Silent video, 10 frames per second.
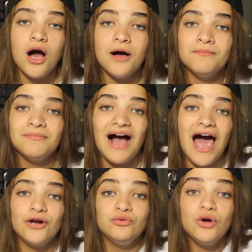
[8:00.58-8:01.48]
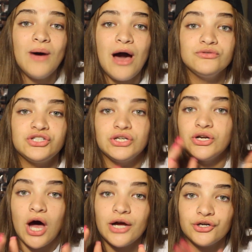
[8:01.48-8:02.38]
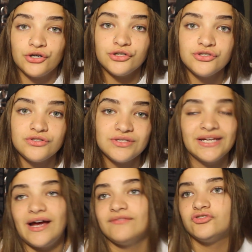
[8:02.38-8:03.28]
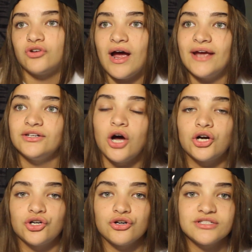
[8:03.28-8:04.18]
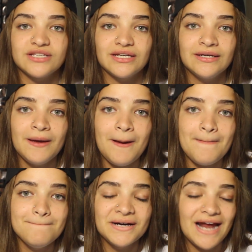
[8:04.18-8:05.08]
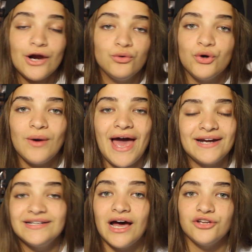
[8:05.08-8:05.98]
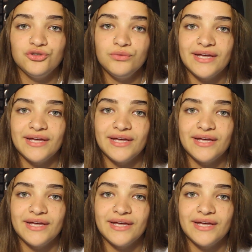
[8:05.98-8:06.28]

Um, I don't know how to not curse. Like, I've tried not cursing, but I don't know how to not do